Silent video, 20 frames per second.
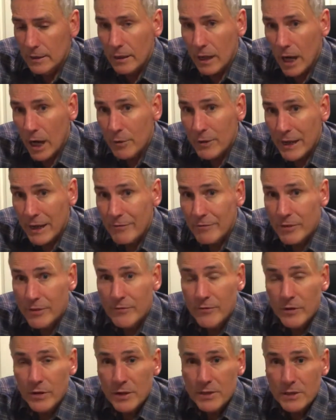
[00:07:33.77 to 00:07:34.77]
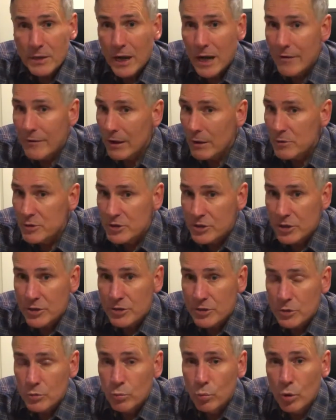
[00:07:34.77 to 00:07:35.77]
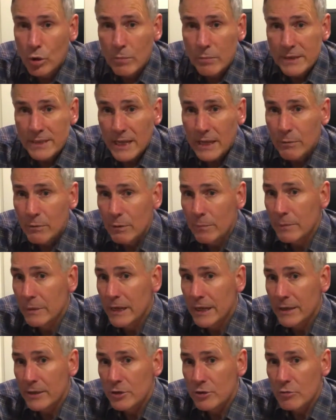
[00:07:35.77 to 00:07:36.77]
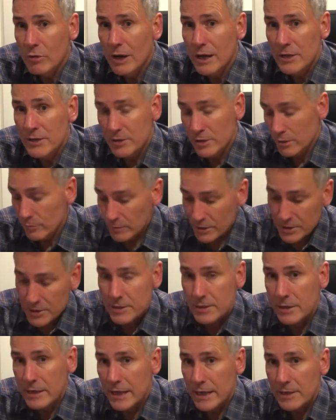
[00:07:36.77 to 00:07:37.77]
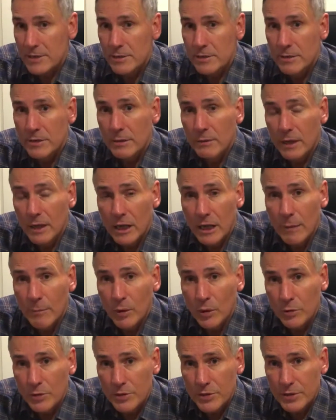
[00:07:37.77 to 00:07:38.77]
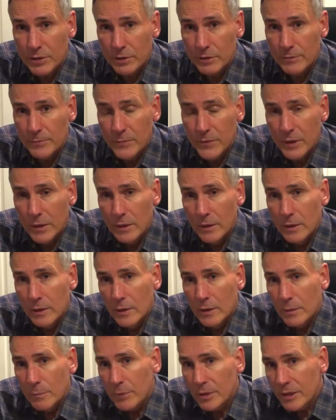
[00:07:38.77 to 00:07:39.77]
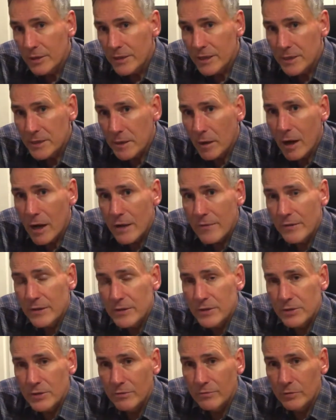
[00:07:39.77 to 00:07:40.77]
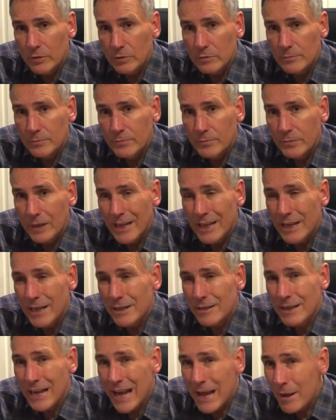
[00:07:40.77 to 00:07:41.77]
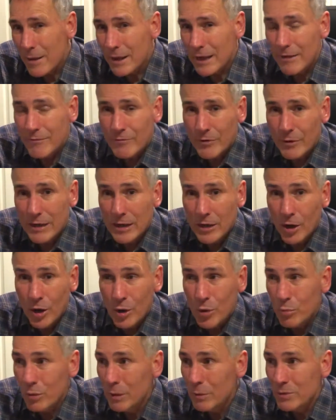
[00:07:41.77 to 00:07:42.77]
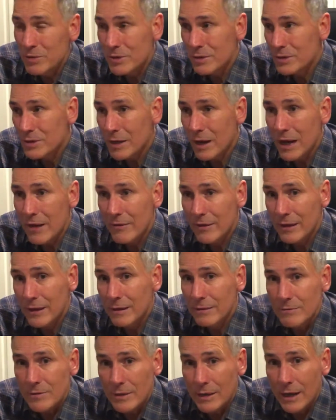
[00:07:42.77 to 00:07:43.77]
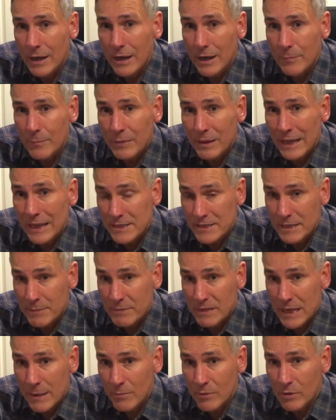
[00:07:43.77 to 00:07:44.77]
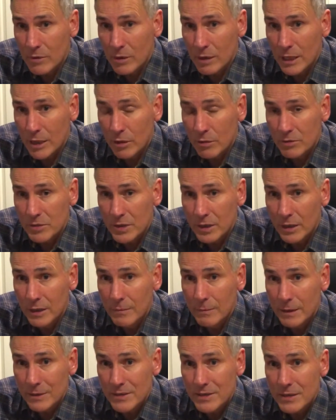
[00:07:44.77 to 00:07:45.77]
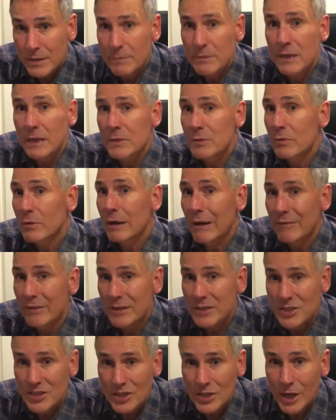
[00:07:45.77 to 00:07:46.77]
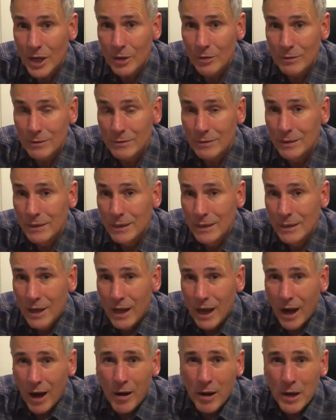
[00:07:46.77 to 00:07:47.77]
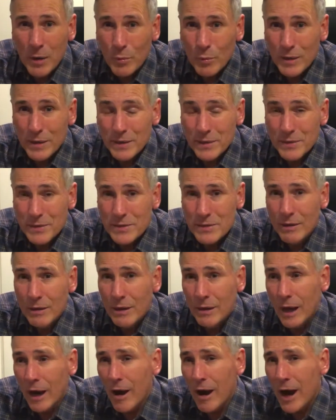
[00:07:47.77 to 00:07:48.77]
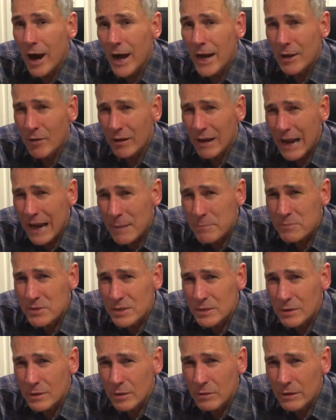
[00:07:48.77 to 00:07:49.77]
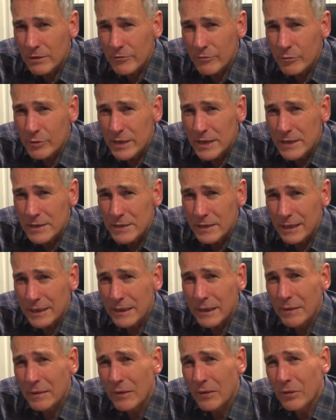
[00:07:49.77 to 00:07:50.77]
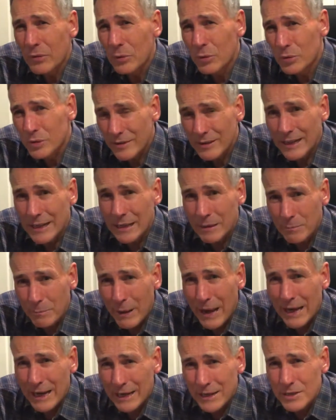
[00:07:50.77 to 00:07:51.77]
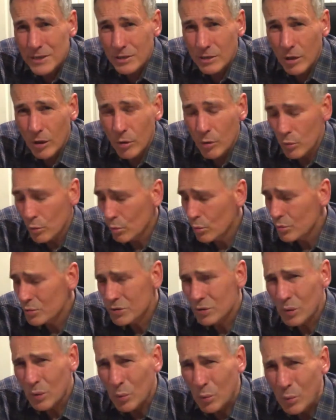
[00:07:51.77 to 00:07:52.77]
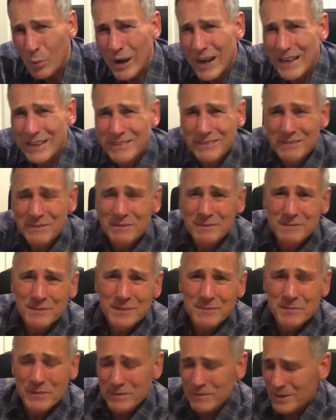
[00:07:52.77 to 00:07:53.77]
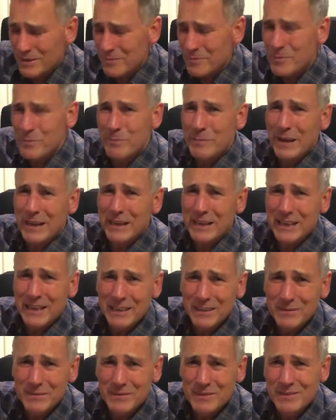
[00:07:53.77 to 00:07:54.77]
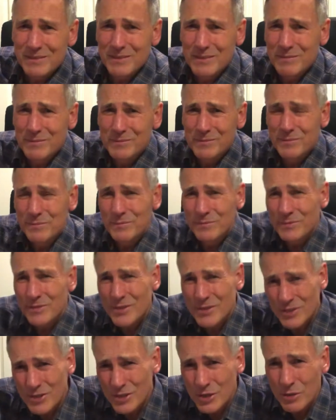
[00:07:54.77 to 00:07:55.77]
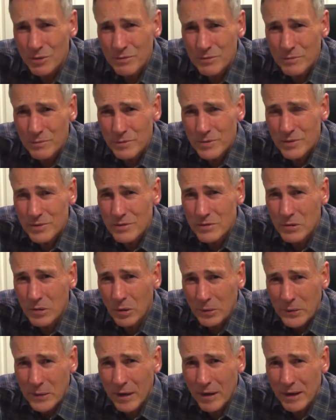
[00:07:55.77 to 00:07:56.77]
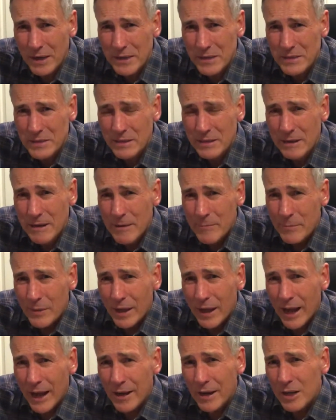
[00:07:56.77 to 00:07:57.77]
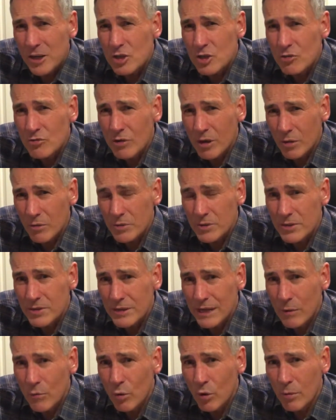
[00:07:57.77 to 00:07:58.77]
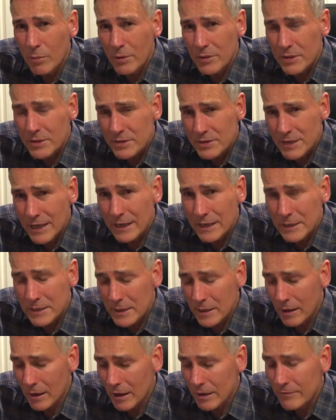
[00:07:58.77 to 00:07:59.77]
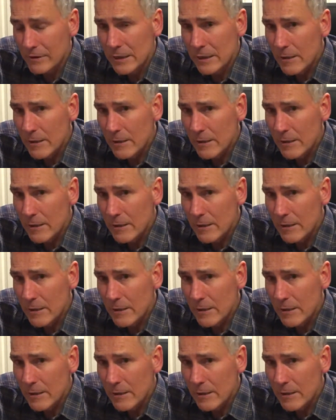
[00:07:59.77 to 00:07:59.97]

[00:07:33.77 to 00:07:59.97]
Okay, for the first dive, I was just as warm as anyone in a dry suit, which is the next suit I'm going to come on to. But in the dive interval, and it can get very cold, we were sort of diving in late September, early October, and sometimes we were having snow and high winds. I got absolutely freezing, and then the thought of getting back into cold water in a wet, manky suit was not nice, and I struggled to stay warm on the second dive.